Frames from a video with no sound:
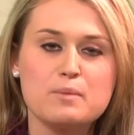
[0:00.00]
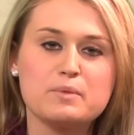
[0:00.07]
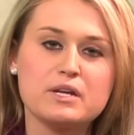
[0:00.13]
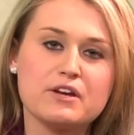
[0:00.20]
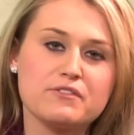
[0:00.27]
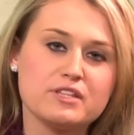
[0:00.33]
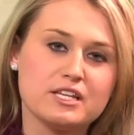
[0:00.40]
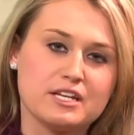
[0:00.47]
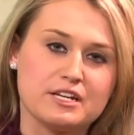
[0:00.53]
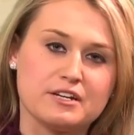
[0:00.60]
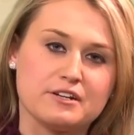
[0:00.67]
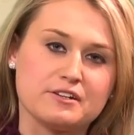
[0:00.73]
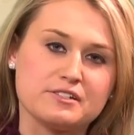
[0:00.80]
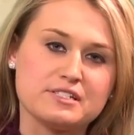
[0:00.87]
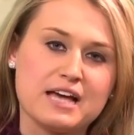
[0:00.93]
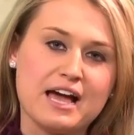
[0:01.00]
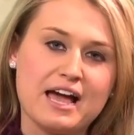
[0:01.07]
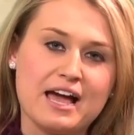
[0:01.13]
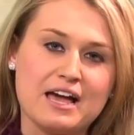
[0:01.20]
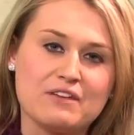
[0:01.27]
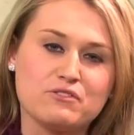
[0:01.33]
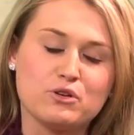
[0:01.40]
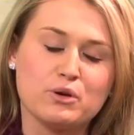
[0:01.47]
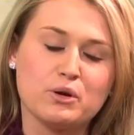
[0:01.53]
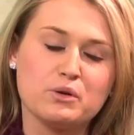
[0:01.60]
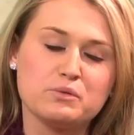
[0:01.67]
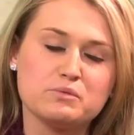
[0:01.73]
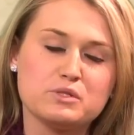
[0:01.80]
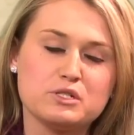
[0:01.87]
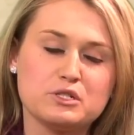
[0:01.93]
But over the years, I have
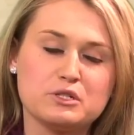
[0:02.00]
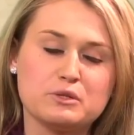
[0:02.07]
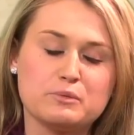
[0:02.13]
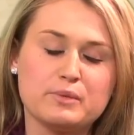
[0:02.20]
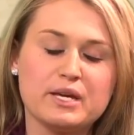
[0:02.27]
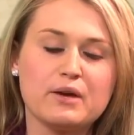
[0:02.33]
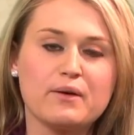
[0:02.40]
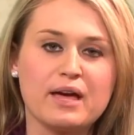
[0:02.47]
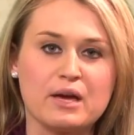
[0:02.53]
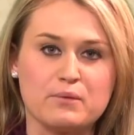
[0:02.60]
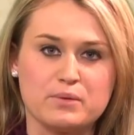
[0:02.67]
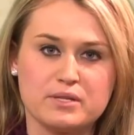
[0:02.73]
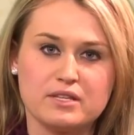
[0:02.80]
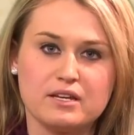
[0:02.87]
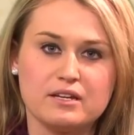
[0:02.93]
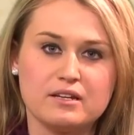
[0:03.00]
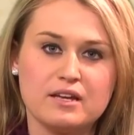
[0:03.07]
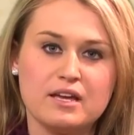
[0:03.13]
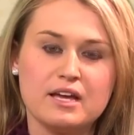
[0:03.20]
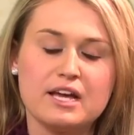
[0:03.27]
grown to be okay with it.